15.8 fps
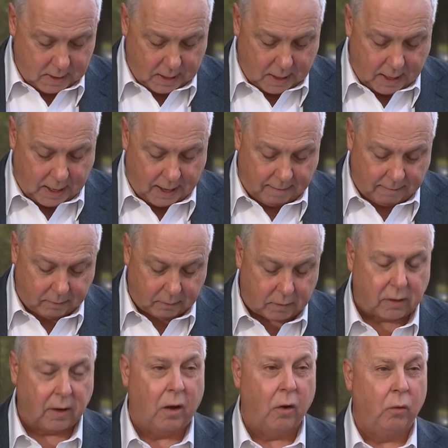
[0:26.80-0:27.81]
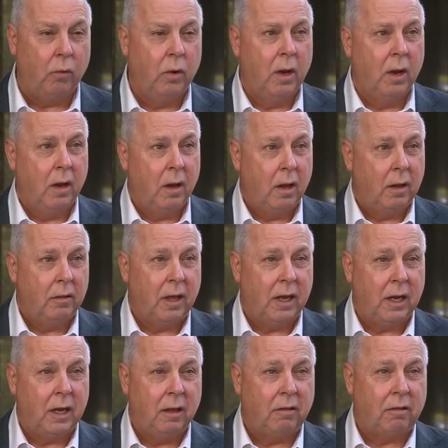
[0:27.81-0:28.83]
uh, so
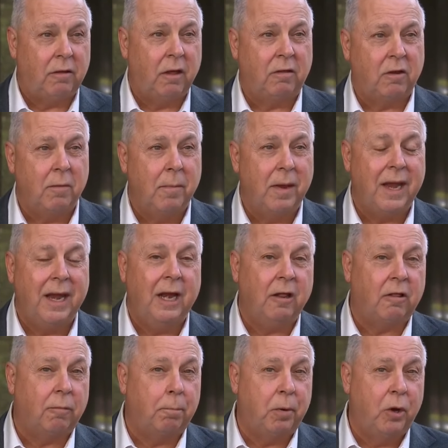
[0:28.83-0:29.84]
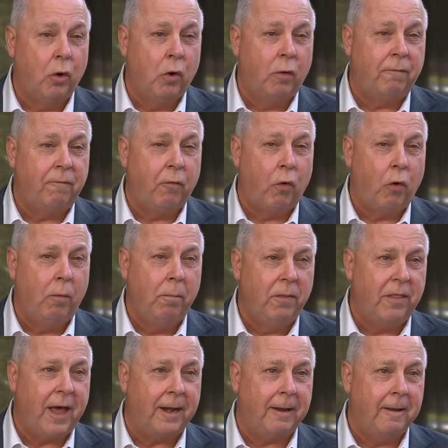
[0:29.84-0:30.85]
the system in its pure form
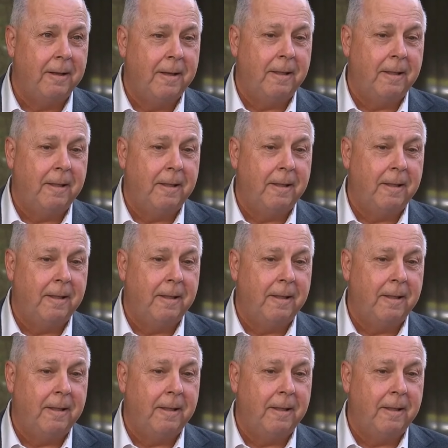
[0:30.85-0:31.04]
that